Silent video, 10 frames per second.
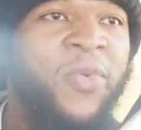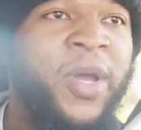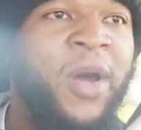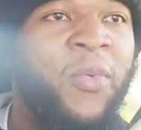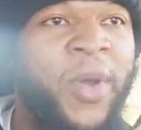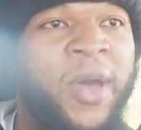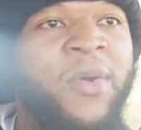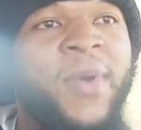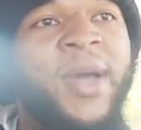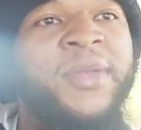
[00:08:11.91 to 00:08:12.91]
a
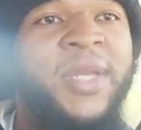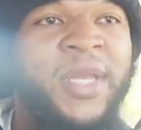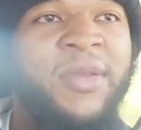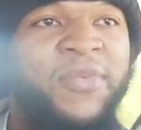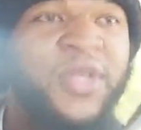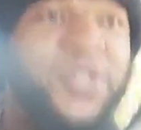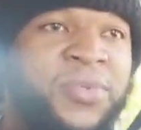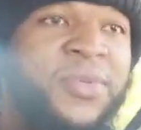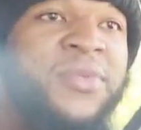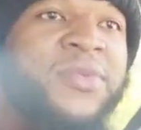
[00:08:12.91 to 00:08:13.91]
well-rounded individual.